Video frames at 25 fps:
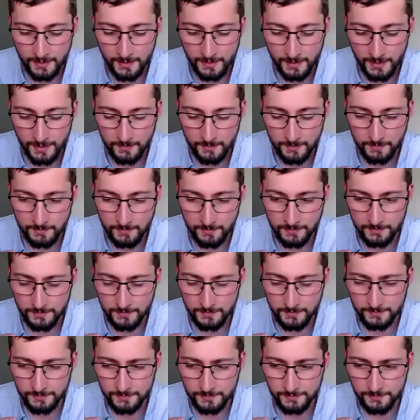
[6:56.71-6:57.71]
Um,
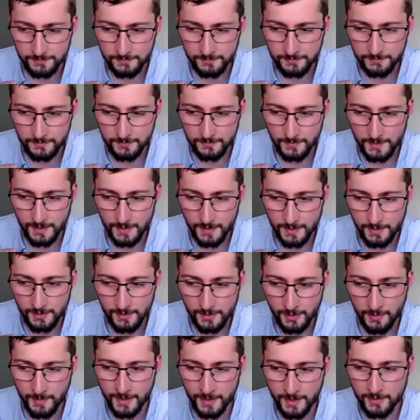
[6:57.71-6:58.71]

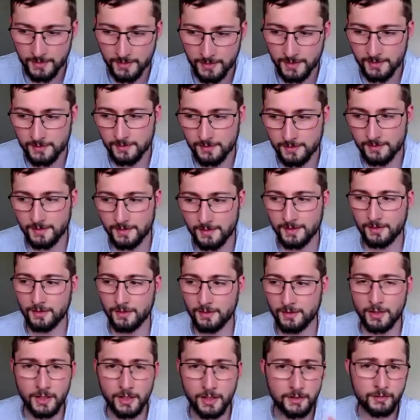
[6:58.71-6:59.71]
because I imagine there's a
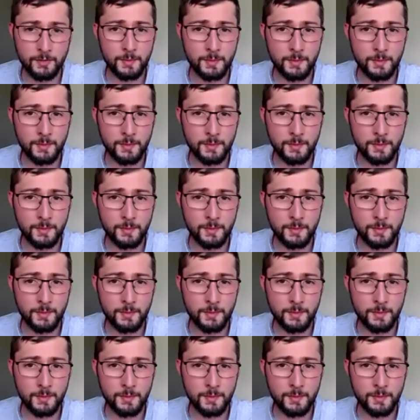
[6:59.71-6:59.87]
lot of